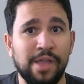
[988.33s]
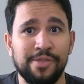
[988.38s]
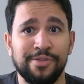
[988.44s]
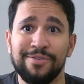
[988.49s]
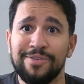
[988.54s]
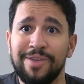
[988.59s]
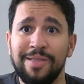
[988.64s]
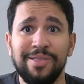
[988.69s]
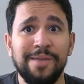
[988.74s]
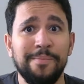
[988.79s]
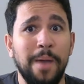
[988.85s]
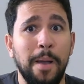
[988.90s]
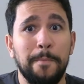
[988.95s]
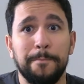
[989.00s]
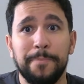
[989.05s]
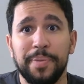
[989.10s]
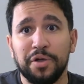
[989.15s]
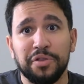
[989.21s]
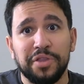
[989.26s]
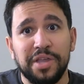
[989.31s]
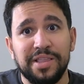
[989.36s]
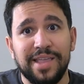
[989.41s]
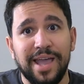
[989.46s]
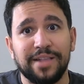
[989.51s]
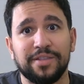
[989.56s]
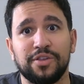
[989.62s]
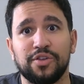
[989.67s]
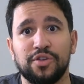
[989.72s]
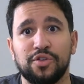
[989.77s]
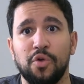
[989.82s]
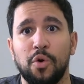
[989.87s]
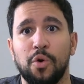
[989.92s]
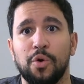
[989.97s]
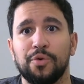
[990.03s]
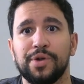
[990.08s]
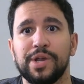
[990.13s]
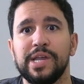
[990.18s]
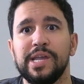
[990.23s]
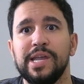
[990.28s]
there's something about building that
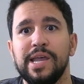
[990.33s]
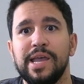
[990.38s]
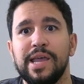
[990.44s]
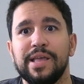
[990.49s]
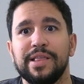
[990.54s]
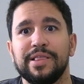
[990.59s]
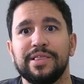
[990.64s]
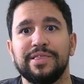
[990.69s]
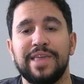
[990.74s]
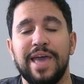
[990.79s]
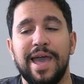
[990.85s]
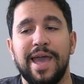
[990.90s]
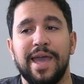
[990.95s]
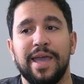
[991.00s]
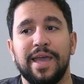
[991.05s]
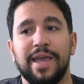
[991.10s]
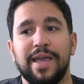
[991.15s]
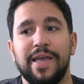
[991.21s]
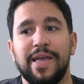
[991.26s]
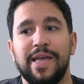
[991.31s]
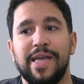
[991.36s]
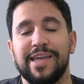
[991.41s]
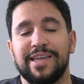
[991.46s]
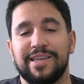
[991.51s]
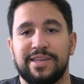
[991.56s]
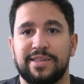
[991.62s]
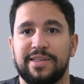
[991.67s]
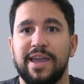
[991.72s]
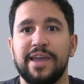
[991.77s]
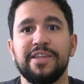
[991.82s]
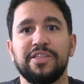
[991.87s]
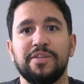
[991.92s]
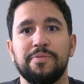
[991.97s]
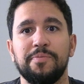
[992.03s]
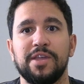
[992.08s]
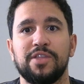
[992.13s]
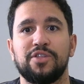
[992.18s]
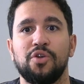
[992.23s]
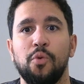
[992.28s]
story that excites
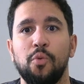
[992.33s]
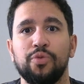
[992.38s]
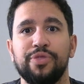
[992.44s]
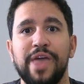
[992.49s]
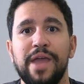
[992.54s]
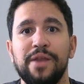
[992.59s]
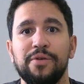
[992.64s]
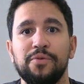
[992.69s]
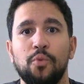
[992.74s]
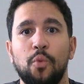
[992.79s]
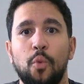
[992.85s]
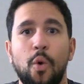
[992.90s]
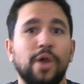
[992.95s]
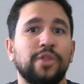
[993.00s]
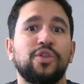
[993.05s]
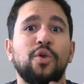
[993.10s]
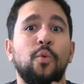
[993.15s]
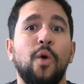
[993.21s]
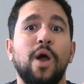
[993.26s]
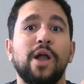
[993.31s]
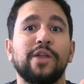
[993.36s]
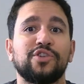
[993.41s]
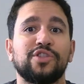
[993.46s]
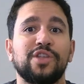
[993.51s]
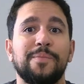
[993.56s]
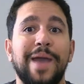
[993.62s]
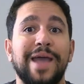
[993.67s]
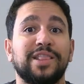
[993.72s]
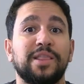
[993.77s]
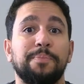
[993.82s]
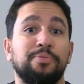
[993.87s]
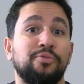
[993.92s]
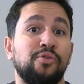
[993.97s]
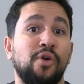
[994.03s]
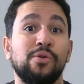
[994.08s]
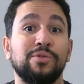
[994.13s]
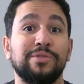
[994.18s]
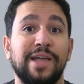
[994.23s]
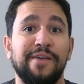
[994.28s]
me to then want to watch them at the
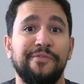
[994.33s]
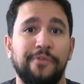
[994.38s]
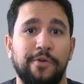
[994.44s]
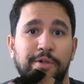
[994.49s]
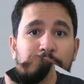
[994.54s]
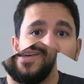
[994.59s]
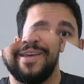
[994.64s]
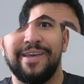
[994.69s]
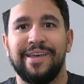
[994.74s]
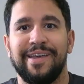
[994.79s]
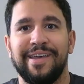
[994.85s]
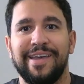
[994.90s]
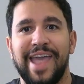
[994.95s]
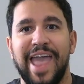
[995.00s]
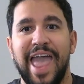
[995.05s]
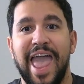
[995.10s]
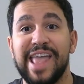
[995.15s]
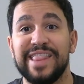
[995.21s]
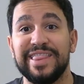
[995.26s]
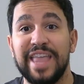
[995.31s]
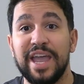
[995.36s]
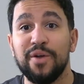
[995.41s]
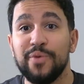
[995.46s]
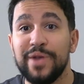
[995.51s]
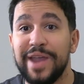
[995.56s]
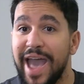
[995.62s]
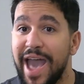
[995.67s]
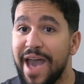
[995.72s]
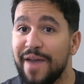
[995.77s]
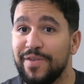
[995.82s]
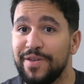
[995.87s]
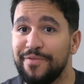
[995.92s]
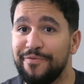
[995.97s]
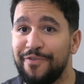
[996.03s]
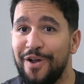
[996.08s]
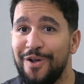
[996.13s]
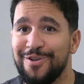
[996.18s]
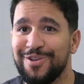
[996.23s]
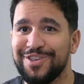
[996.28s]
pro level. And there we have it,
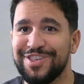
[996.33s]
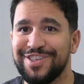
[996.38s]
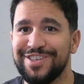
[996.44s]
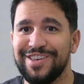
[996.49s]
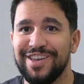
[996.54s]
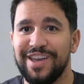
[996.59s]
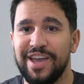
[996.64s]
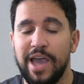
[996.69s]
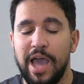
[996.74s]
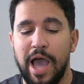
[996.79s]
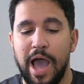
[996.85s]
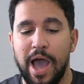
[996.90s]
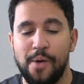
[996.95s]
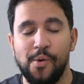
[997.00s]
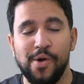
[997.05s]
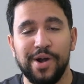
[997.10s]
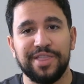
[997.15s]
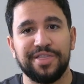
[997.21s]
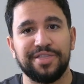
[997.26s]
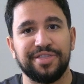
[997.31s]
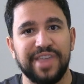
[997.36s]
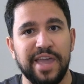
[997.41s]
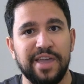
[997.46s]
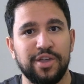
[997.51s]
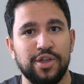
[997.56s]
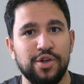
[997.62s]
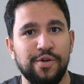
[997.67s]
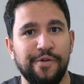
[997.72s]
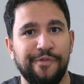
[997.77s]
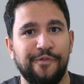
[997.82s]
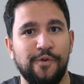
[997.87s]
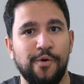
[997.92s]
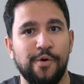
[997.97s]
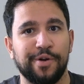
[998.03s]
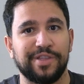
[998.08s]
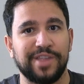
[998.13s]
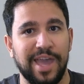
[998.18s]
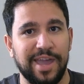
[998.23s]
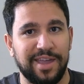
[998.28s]
folks. I want to thank you
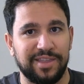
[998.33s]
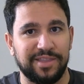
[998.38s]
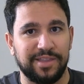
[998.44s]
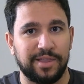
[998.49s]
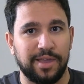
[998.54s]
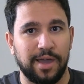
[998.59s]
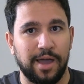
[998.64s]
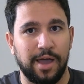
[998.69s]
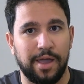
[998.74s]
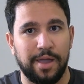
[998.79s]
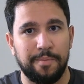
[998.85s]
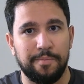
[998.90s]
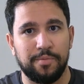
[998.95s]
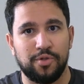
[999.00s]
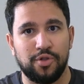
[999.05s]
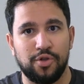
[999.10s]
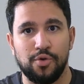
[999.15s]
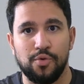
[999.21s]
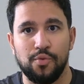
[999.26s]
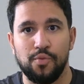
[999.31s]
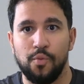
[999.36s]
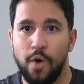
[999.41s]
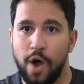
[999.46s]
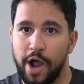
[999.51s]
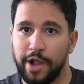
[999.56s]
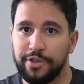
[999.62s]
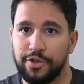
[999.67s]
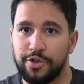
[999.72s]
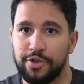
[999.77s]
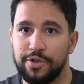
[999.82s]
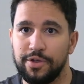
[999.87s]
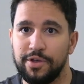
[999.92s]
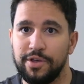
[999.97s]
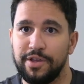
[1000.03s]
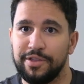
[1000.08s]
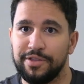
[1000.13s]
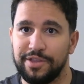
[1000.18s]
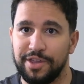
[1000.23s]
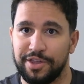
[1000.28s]
for taking the time to watch
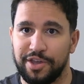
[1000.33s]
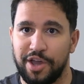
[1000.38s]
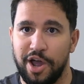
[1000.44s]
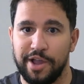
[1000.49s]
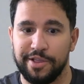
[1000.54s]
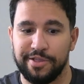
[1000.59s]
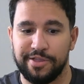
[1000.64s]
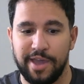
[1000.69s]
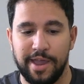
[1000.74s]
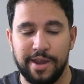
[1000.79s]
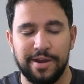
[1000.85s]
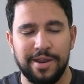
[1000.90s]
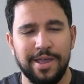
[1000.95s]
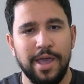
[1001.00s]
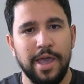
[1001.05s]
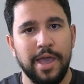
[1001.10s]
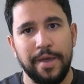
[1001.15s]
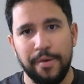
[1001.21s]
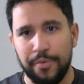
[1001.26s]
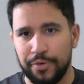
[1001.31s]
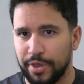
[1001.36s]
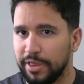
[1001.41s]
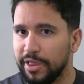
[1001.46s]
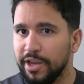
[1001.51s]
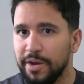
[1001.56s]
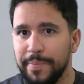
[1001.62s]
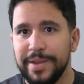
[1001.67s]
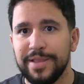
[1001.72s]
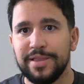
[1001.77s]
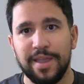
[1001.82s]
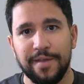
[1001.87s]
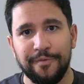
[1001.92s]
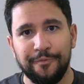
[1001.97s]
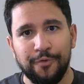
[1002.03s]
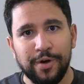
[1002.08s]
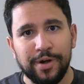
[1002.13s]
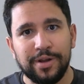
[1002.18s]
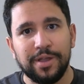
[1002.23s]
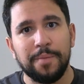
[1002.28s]
this content. It was a little bit
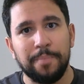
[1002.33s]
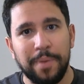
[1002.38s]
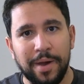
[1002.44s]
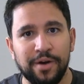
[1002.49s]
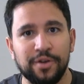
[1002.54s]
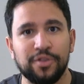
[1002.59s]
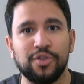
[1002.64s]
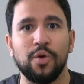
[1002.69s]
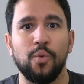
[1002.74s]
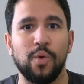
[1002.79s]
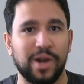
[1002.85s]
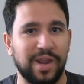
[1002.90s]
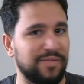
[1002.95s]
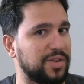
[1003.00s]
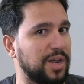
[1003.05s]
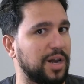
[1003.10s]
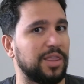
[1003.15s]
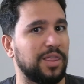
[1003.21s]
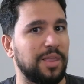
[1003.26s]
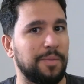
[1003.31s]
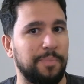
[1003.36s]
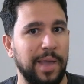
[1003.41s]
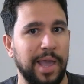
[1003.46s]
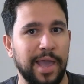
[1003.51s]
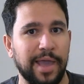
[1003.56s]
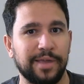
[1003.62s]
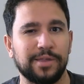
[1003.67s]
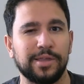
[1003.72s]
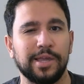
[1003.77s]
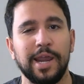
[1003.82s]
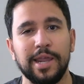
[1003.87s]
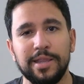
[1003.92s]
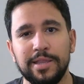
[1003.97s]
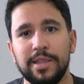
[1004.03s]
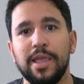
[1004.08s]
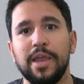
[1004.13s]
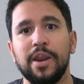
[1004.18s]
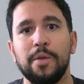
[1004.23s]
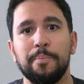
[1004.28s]
different compared to what I've done in the past, and I
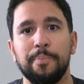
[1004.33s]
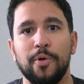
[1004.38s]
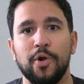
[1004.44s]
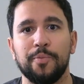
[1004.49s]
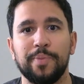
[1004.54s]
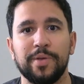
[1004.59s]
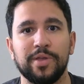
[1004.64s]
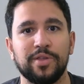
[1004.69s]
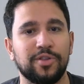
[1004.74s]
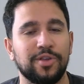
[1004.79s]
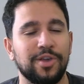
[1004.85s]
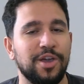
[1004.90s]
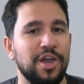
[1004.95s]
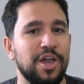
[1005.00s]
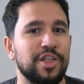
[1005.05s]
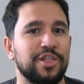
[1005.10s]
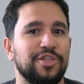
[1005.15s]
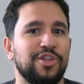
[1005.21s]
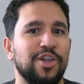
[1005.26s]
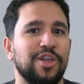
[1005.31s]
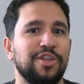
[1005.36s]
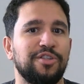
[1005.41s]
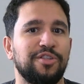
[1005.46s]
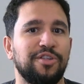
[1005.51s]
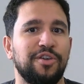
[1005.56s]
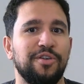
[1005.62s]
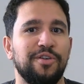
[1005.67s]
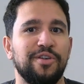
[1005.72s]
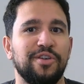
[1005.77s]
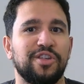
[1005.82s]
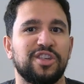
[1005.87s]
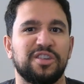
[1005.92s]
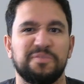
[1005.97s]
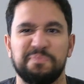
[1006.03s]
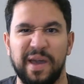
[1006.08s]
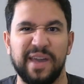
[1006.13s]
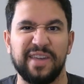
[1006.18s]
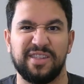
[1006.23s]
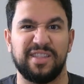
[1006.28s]
did that on purpose just to
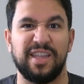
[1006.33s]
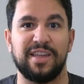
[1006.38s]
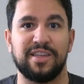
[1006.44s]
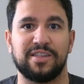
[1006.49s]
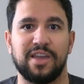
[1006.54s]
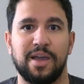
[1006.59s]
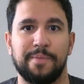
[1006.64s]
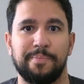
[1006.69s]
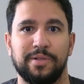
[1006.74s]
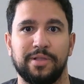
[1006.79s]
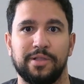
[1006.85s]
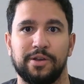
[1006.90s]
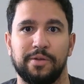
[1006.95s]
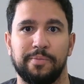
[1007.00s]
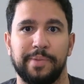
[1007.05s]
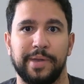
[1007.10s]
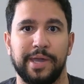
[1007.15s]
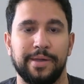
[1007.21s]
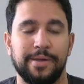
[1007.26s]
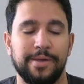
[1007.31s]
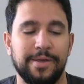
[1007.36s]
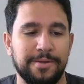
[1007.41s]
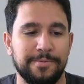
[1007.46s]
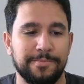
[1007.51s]
spice things up a little bit,